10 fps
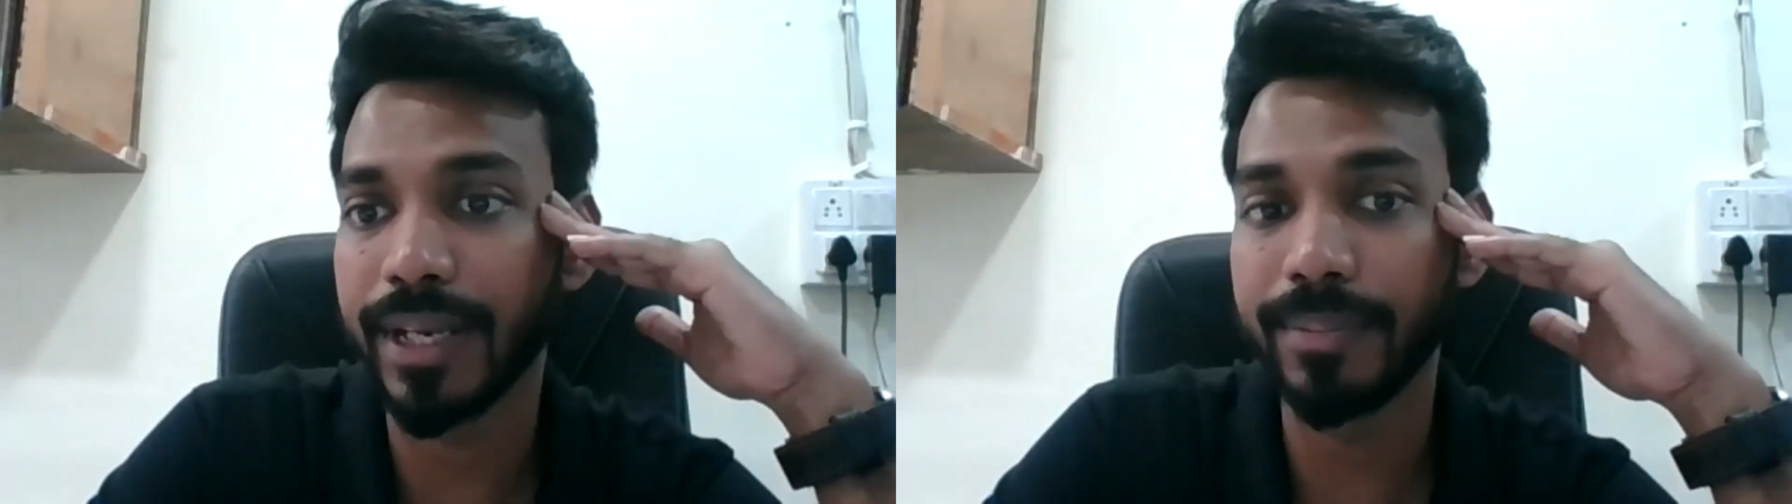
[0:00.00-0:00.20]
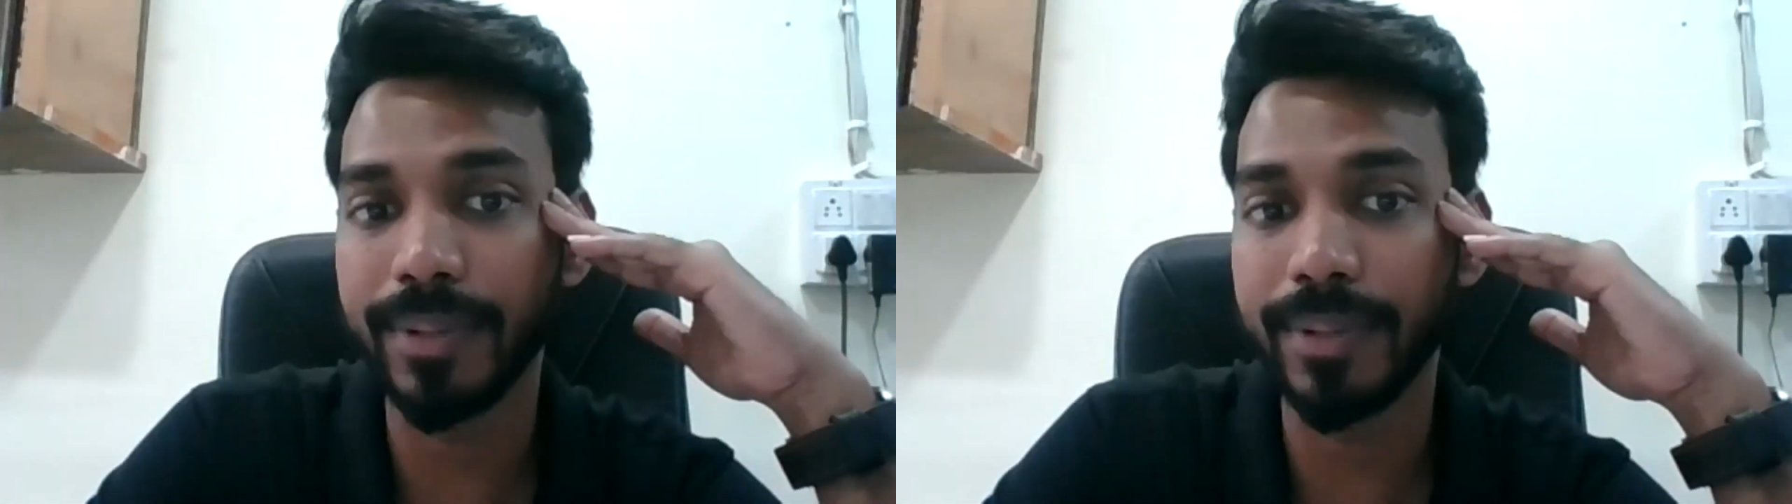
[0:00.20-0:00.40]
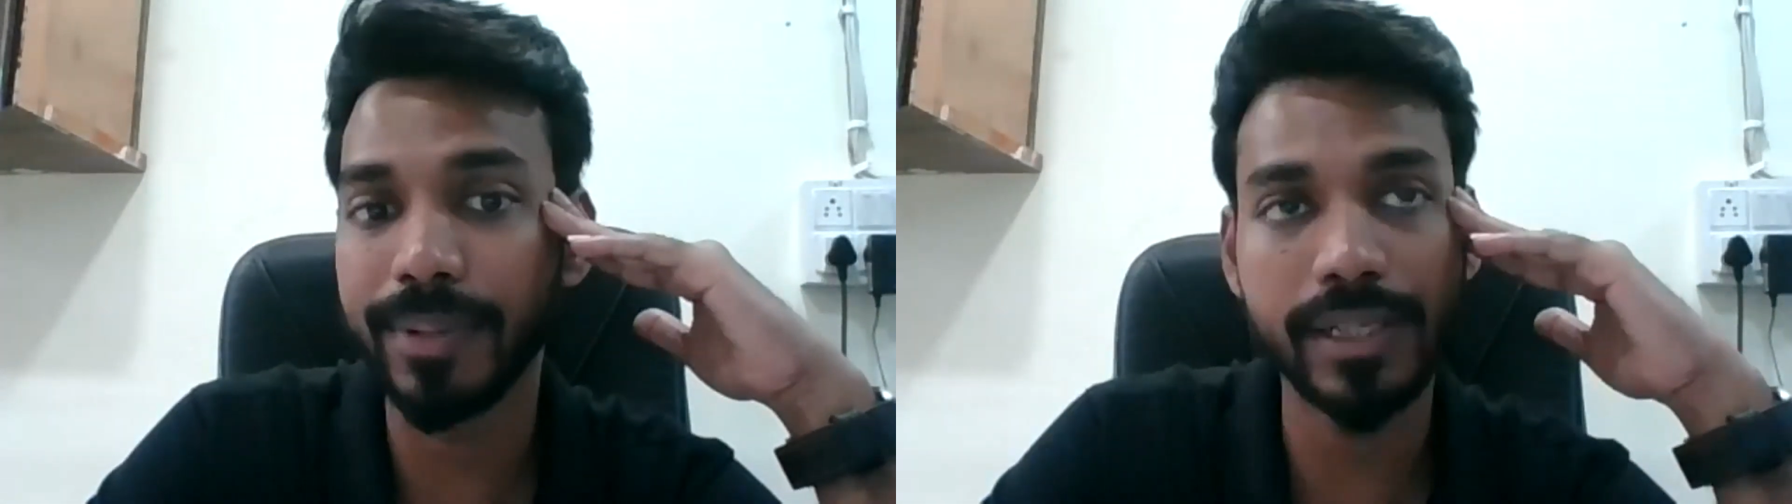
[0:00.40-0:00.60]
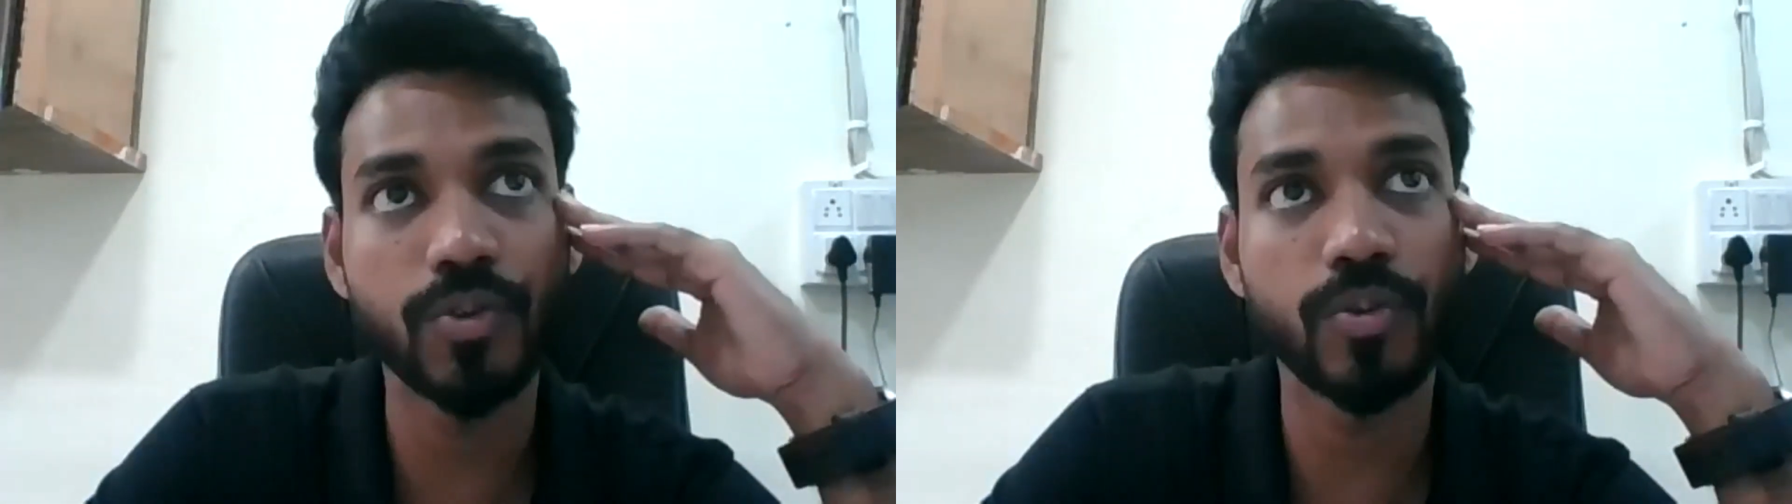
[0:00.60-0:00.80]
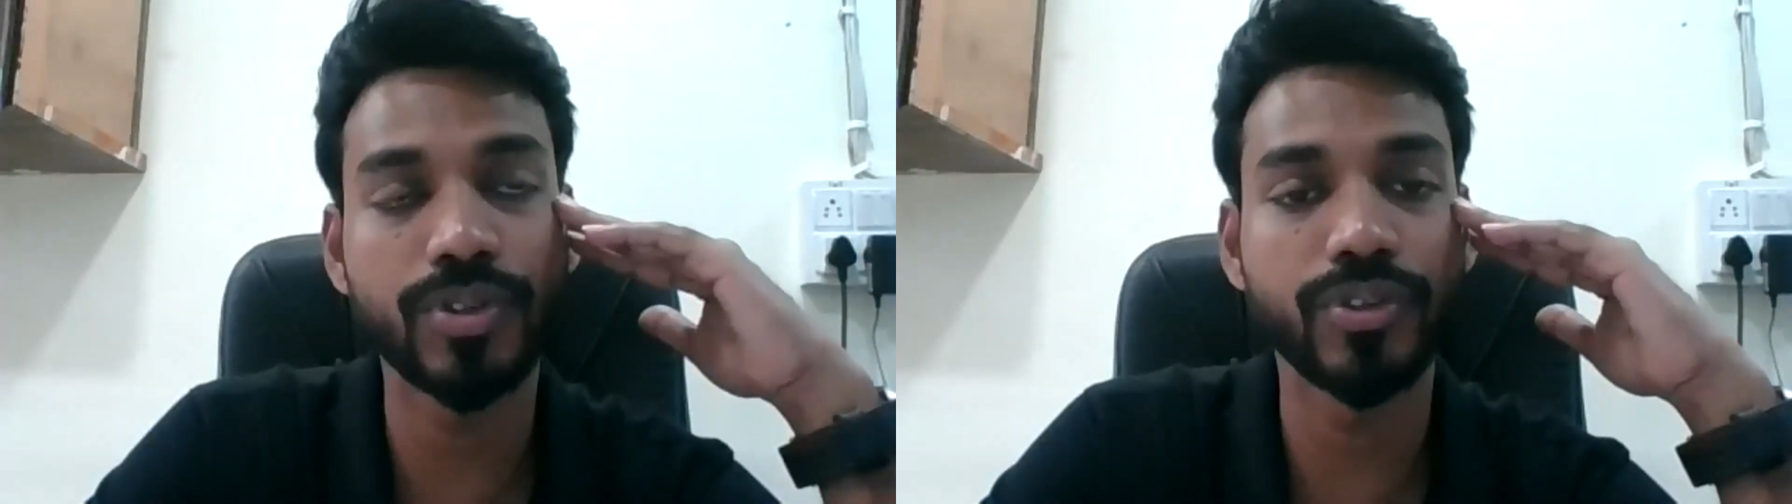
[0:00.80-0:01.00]
Anybody
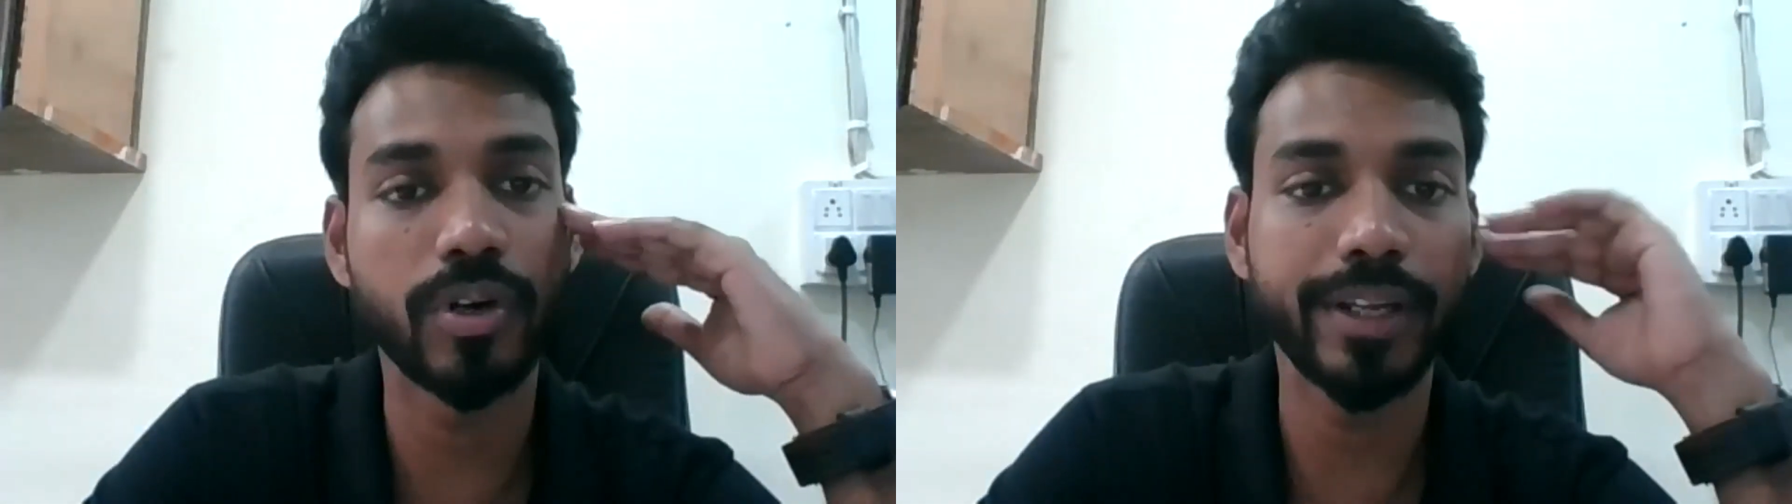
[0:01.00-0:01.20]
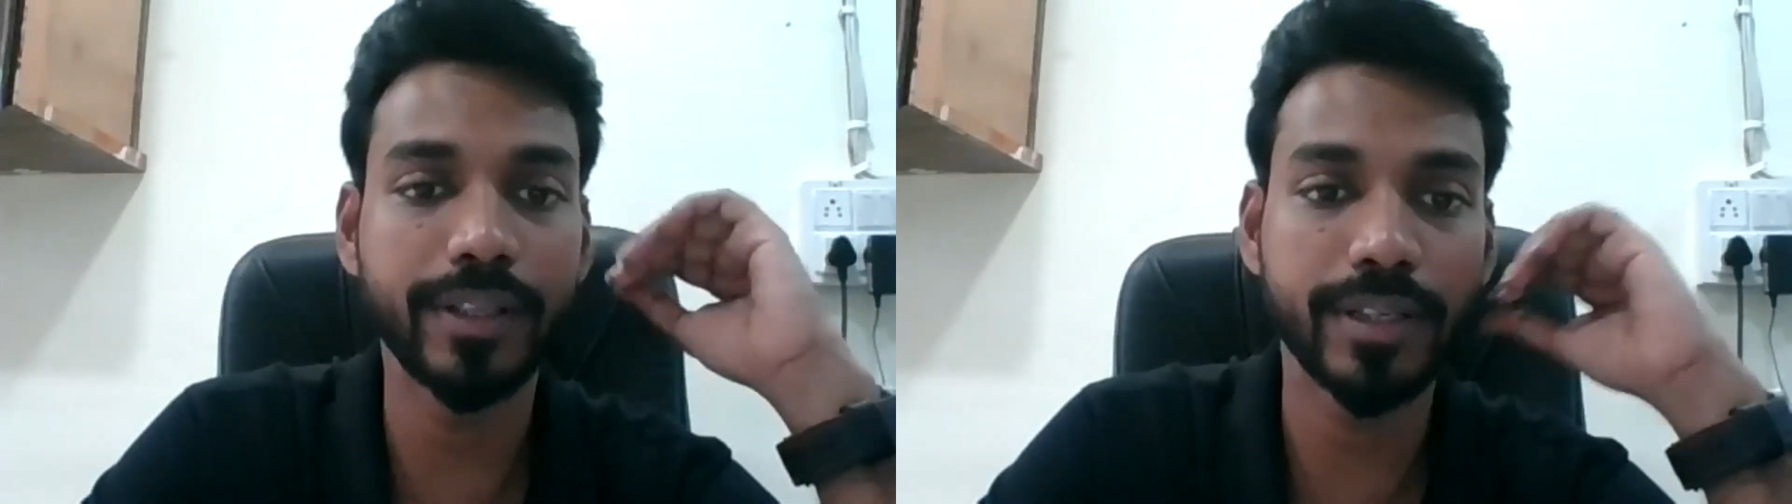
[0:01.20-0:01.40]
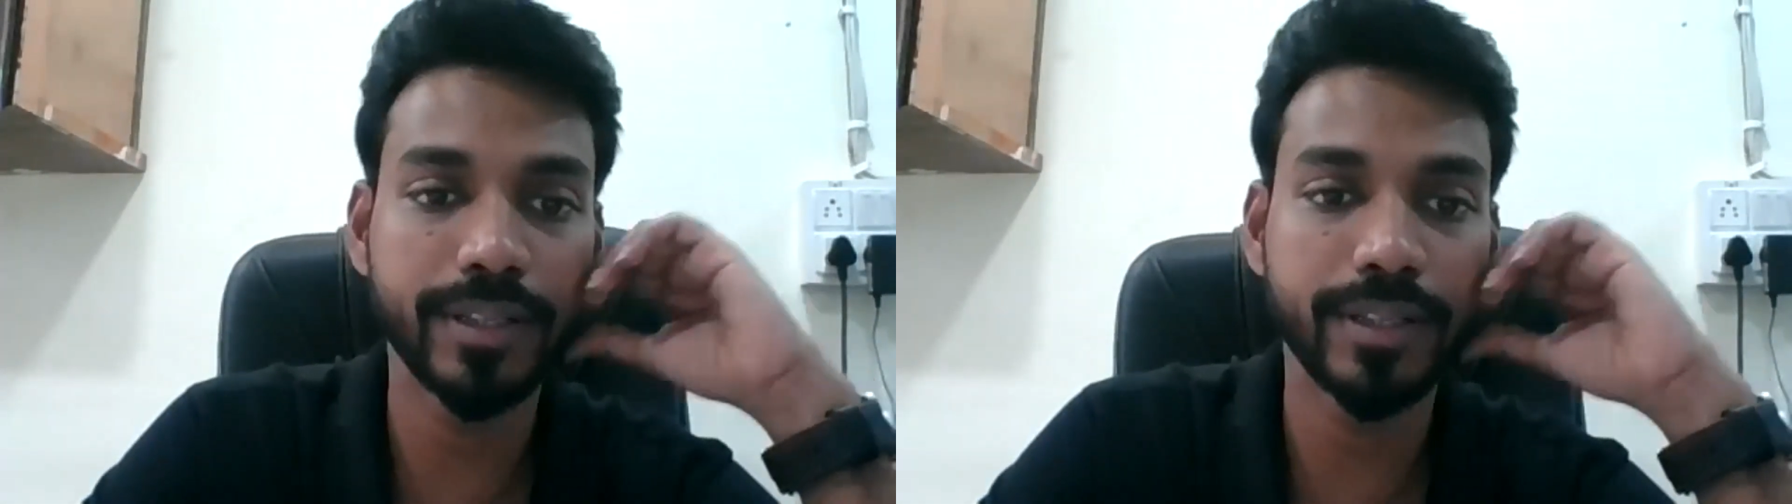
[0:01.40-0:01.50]
else who is joining